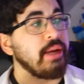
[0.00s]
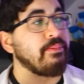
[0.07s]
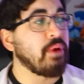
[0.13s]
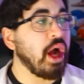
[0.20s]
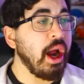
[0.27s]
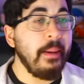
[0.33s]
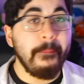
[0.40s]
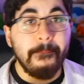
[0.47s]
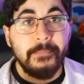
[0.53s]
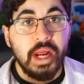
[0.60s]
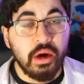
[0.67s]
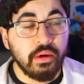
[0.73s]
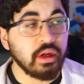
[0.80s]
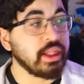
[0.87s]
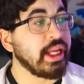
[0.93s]

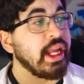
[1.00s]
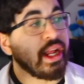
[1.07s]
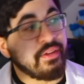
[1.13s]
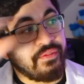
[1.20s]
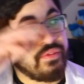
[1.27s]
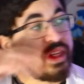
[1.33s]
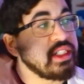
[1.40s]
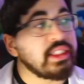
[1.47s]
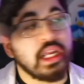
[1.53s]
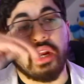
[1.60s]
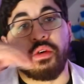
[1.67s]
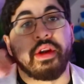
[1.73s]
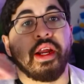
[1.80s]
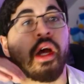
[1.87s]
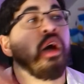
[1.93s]
primarily in this
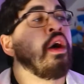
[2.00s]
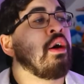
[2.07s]
area,